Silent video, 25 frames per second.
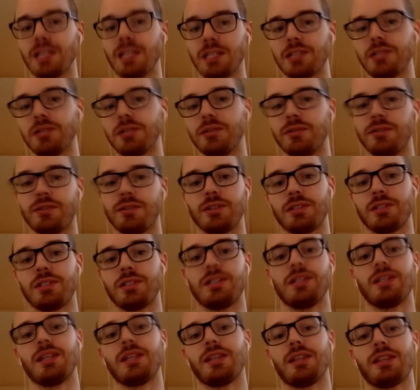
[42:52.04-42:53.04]
it to a
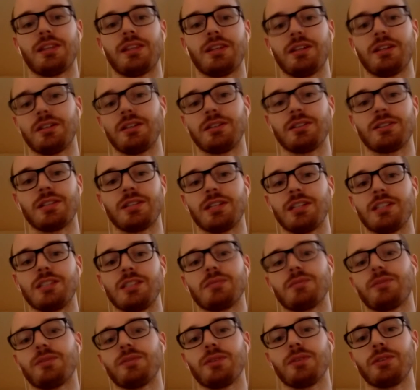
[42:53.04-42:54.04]
version that the thing understands
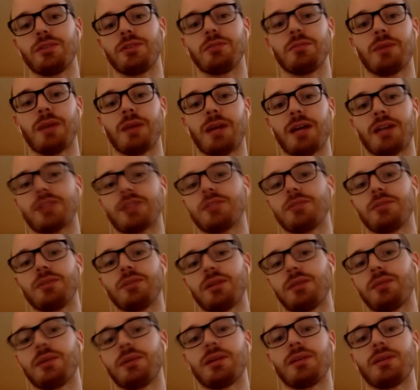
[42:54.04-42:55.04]
before you do a patch or
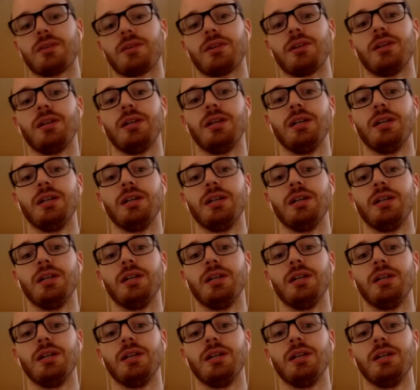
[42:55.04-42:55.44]
like whatever.